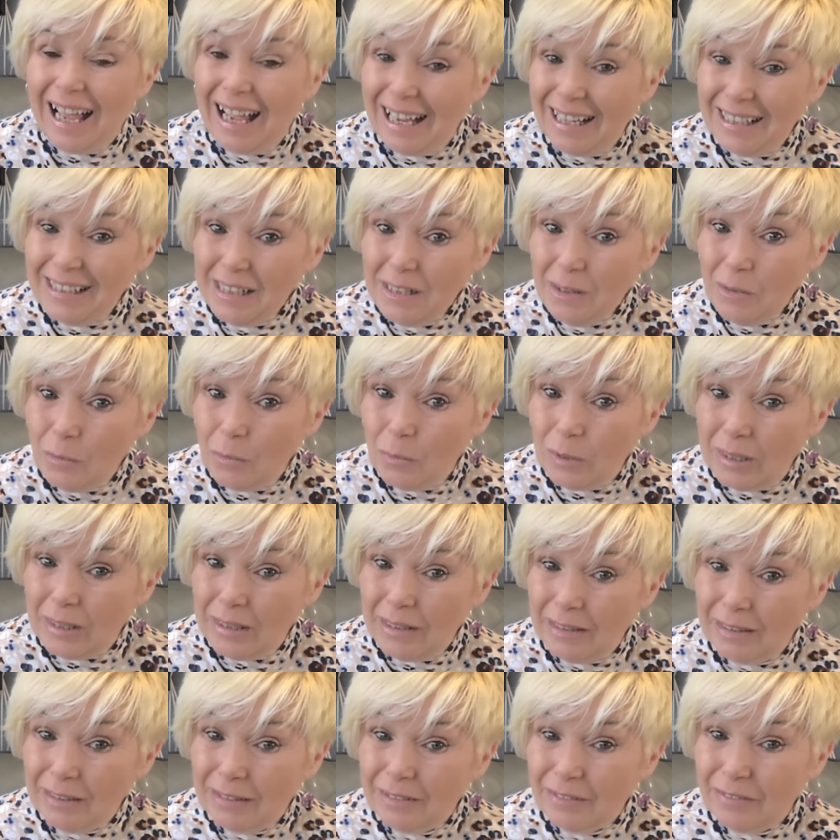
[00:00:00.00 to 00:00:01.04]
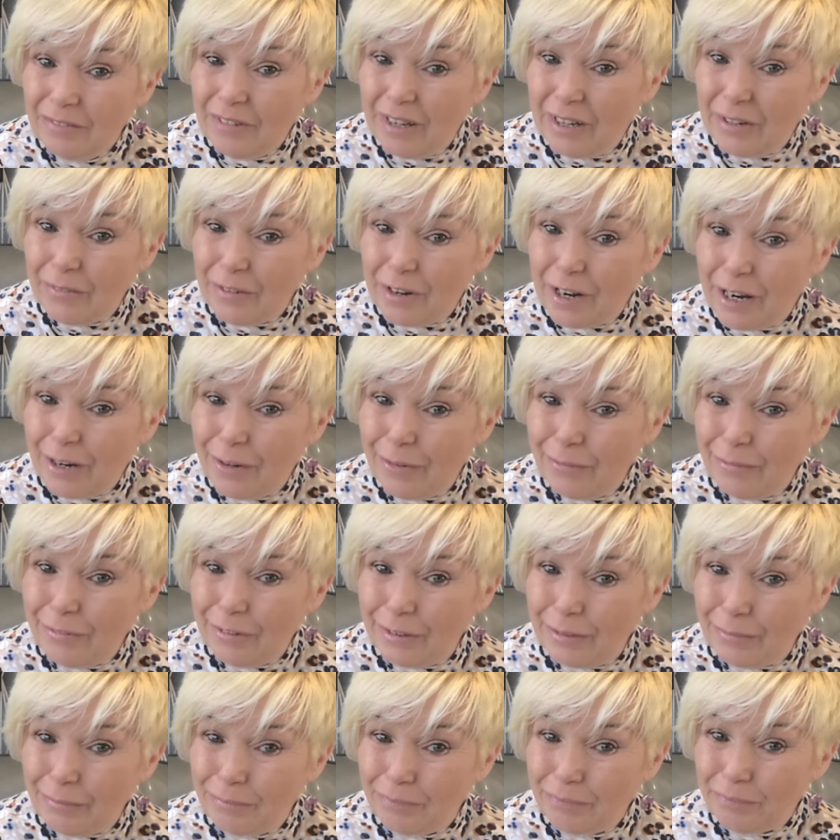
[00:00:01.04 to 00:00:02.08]
I didn't win favourite
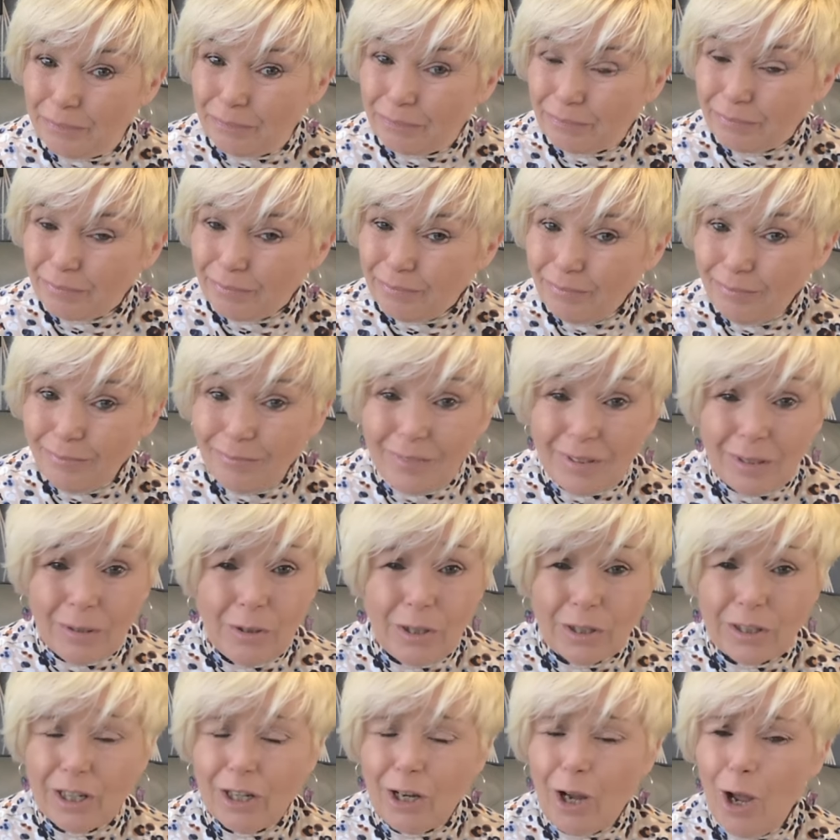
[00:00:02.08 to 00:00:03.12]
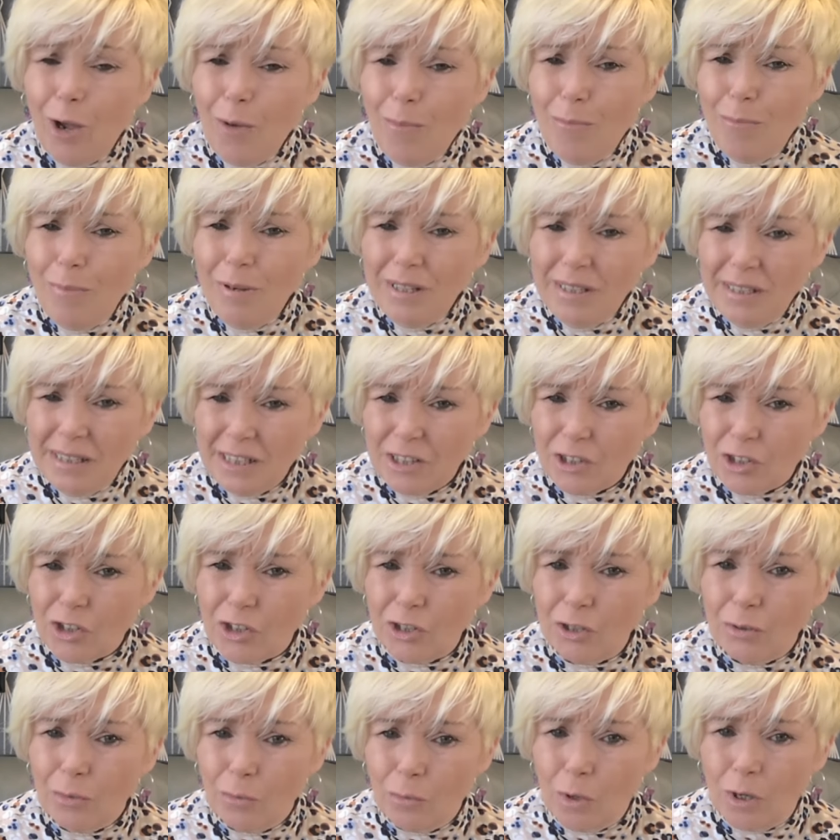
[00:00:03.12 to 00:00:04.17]
outfit.
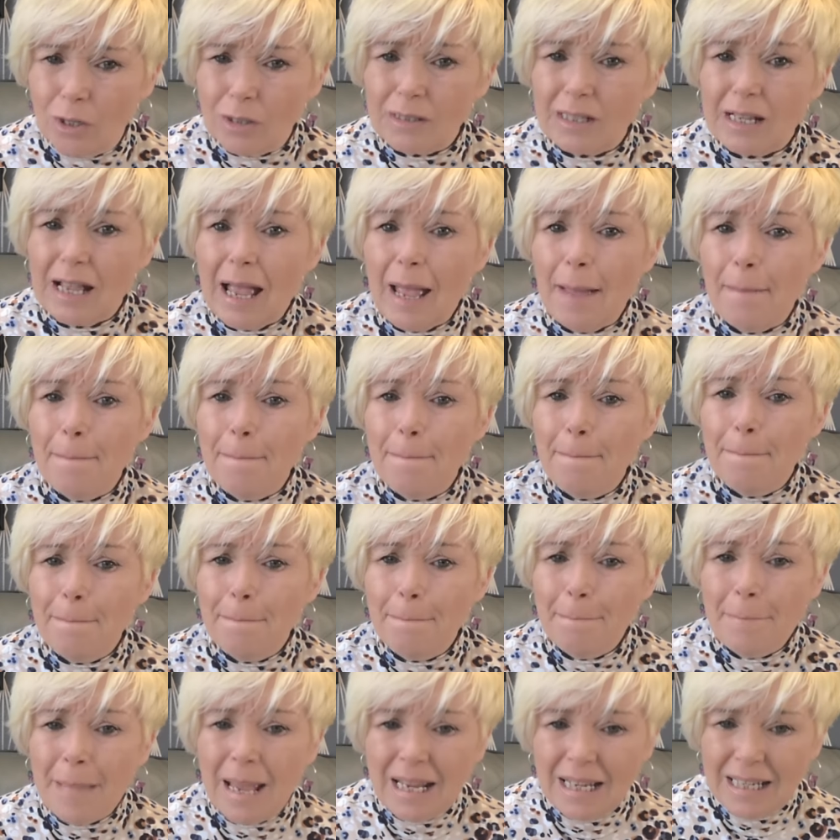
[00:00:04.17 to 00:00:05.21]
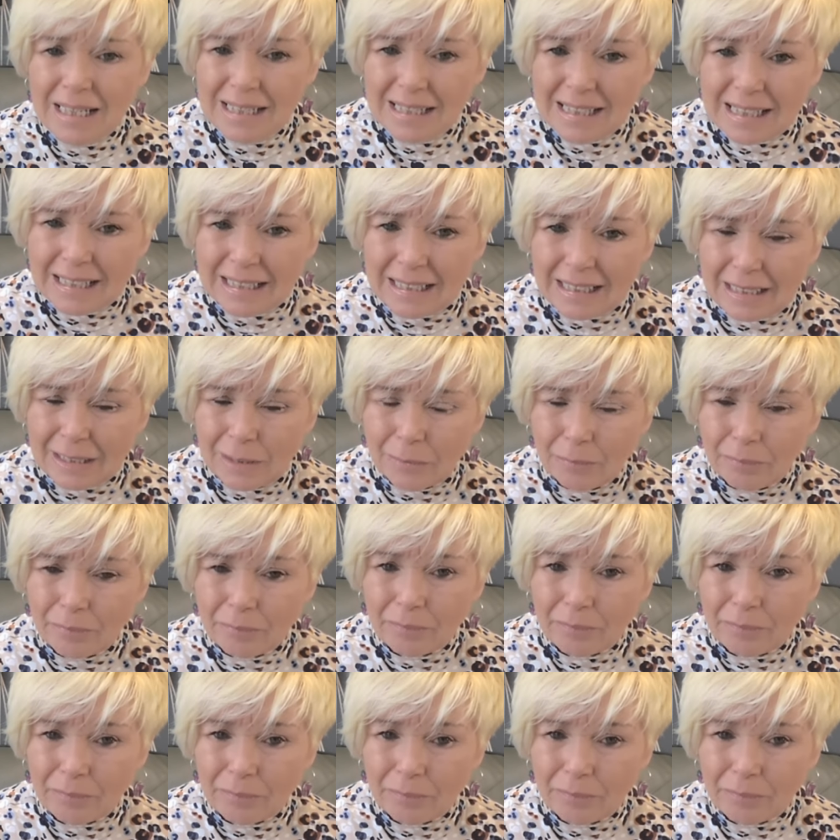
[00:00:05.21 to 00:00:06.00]
Competition was amazing.